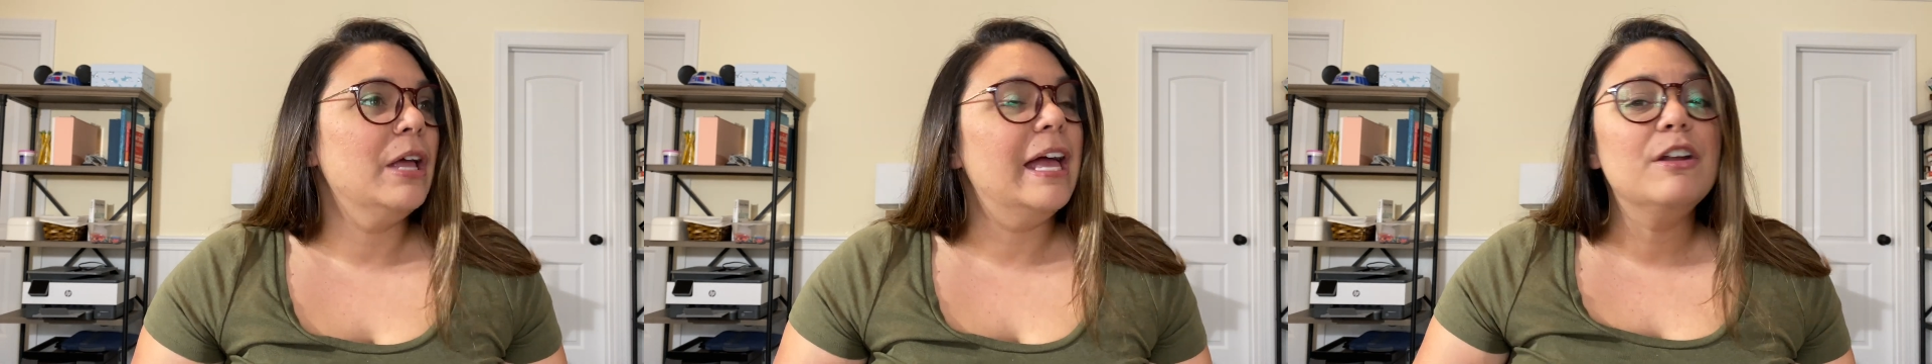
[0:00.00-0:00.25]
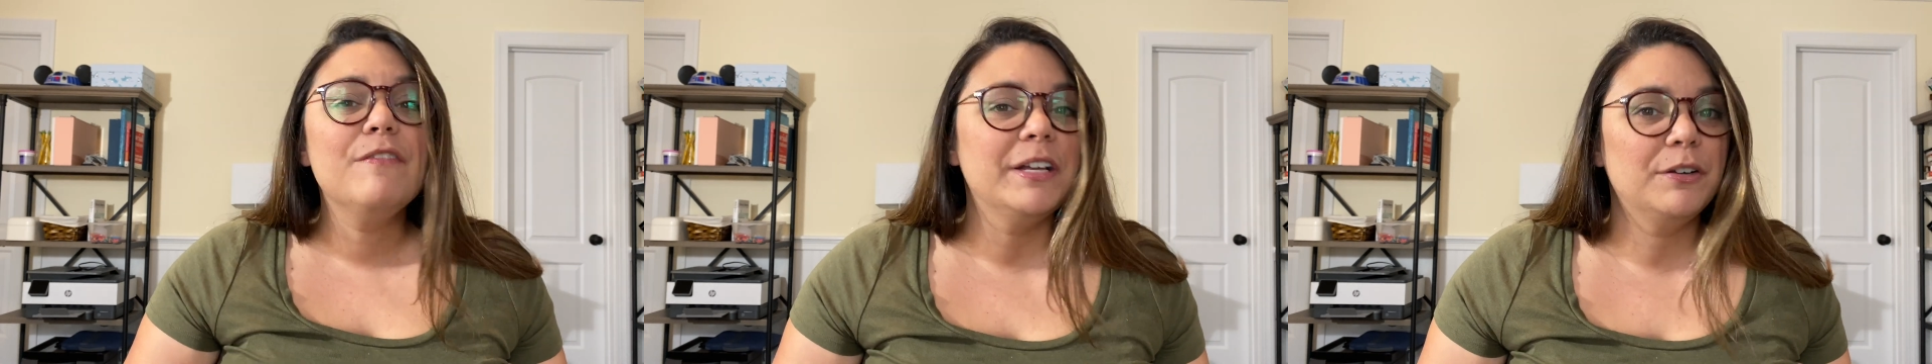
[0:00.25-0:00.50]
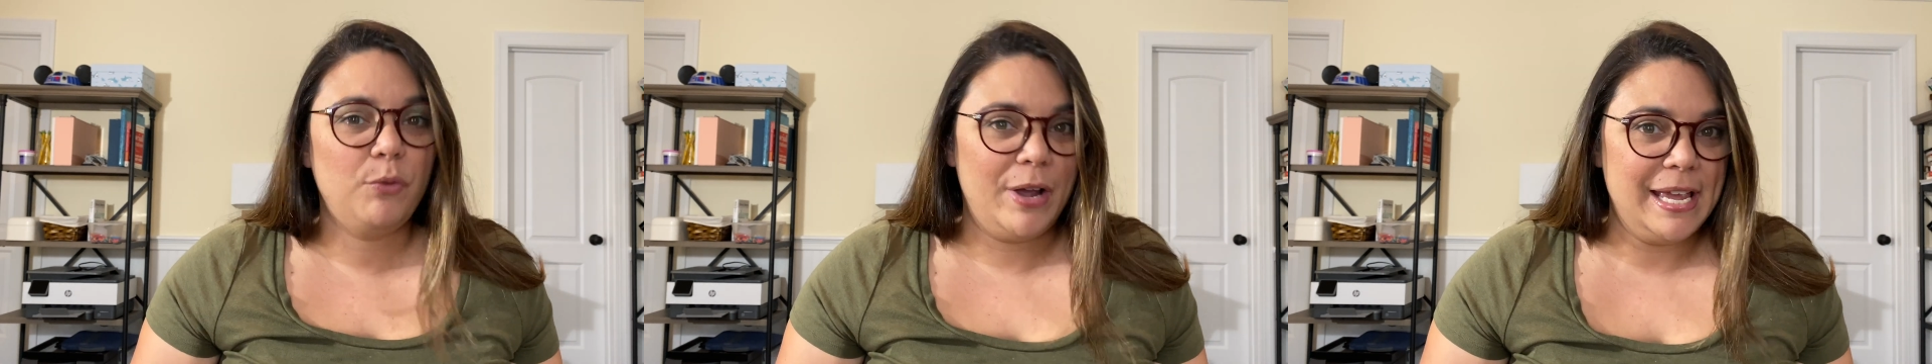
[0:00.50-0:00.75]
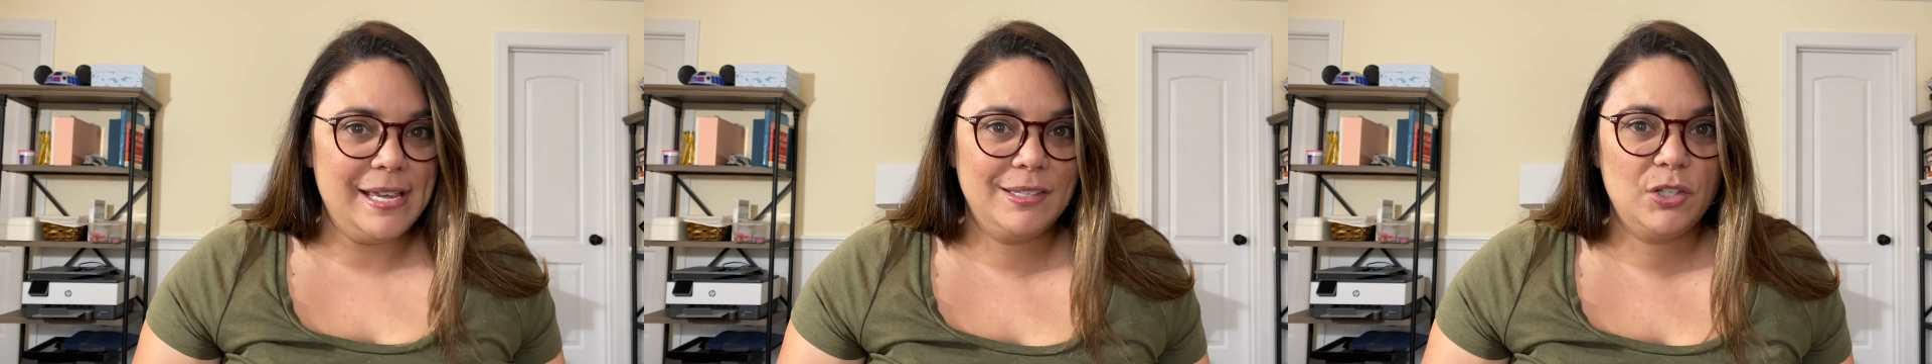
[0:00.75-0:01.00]
innovative
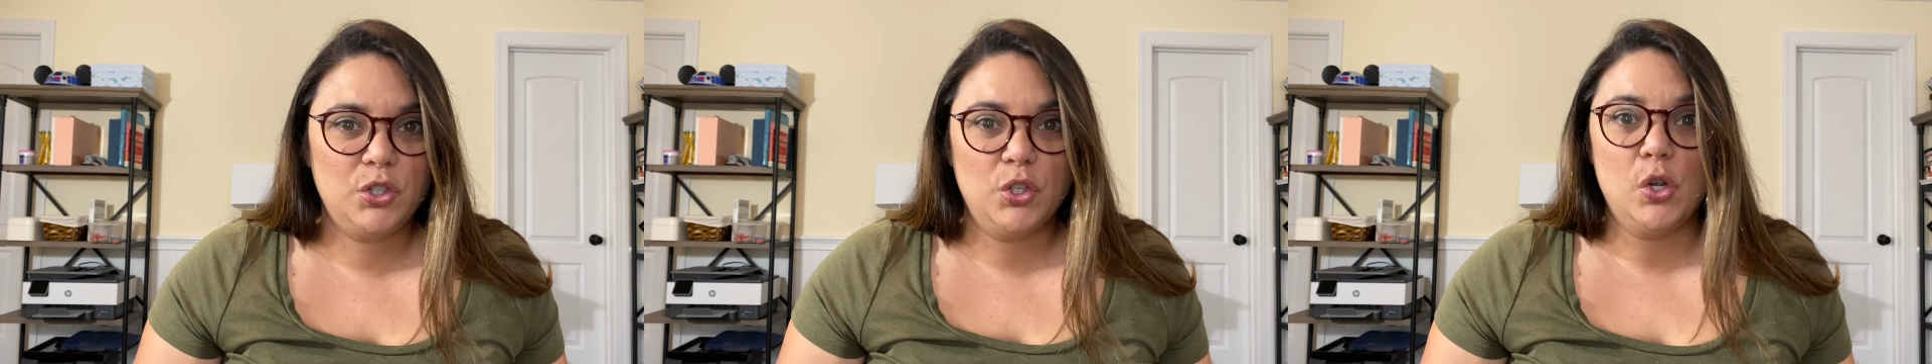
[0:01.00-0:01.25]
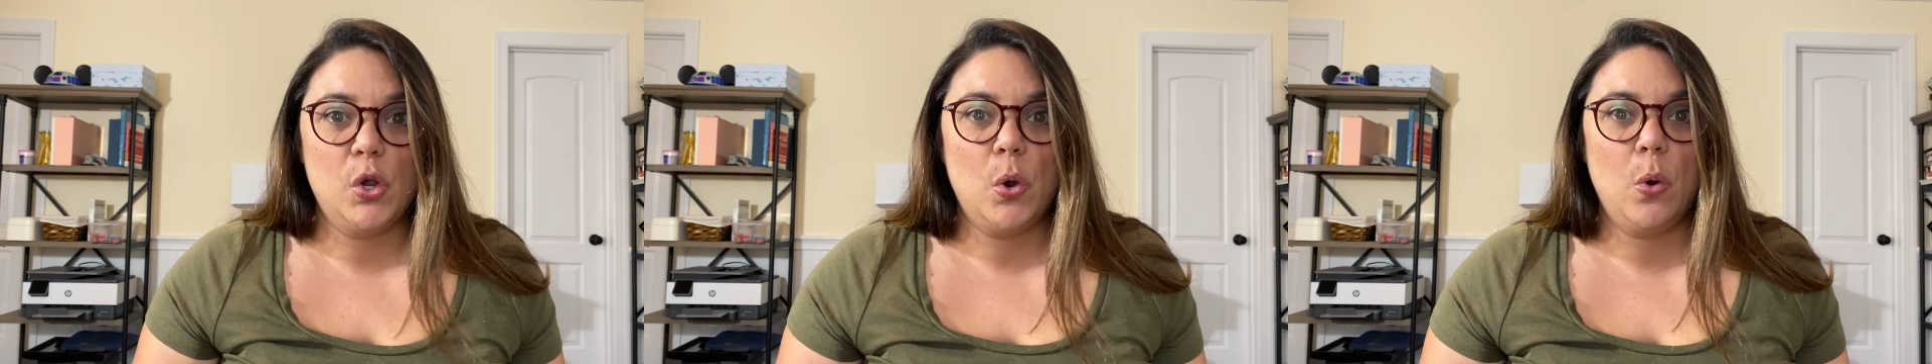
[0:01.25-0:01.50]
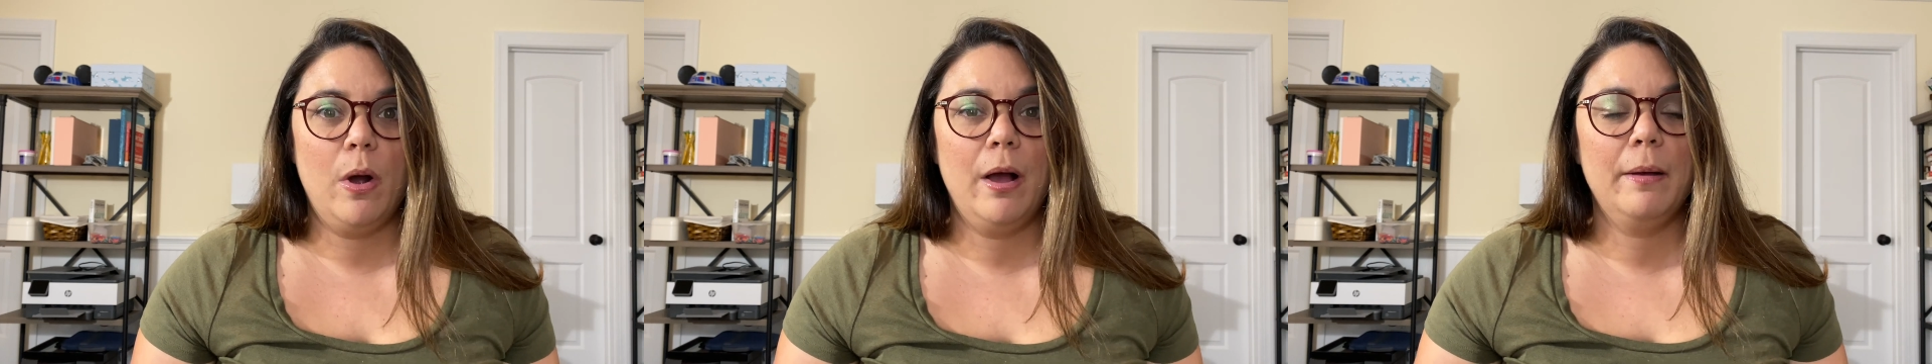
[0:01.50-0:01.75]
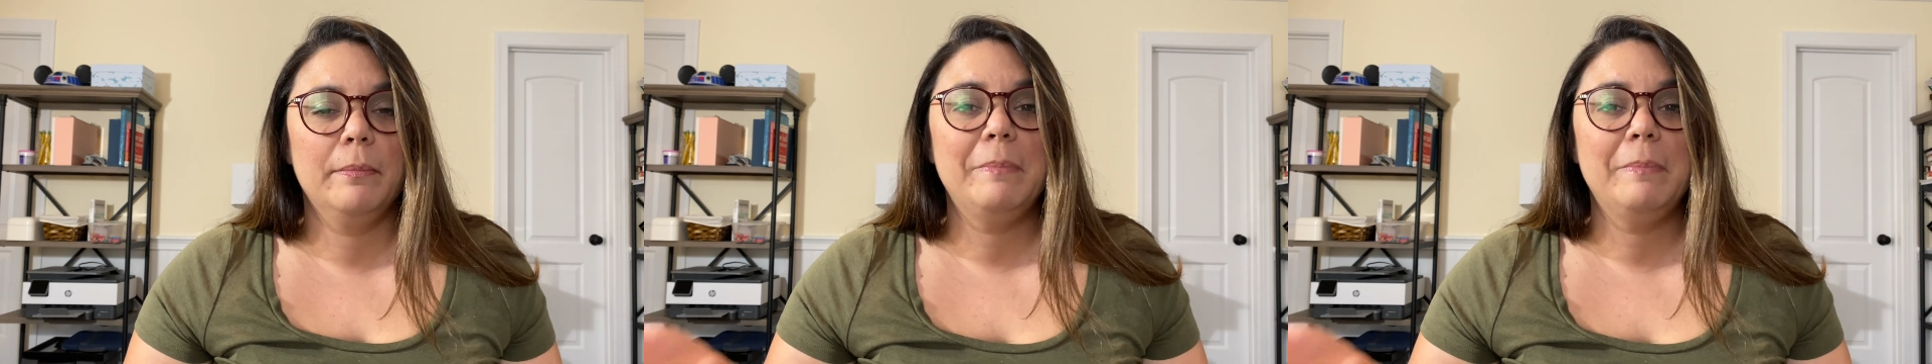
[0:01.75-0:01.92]
ways to